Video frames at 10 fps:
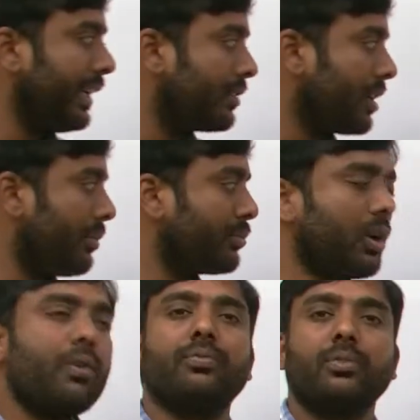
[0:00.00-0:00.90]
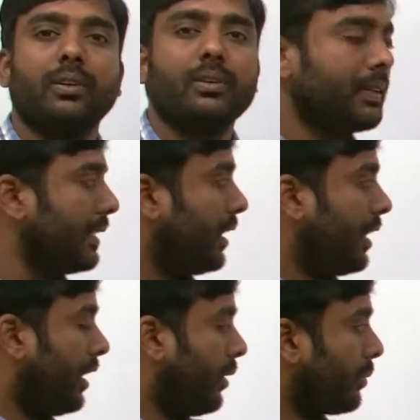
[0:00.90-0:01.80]
in terms of
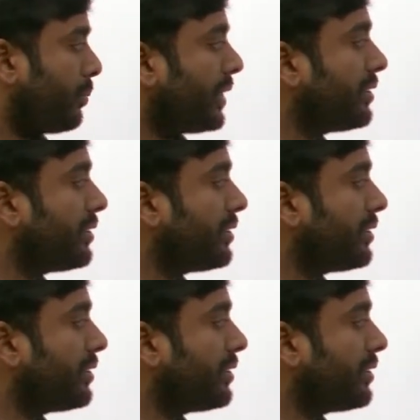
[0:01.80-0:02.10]
per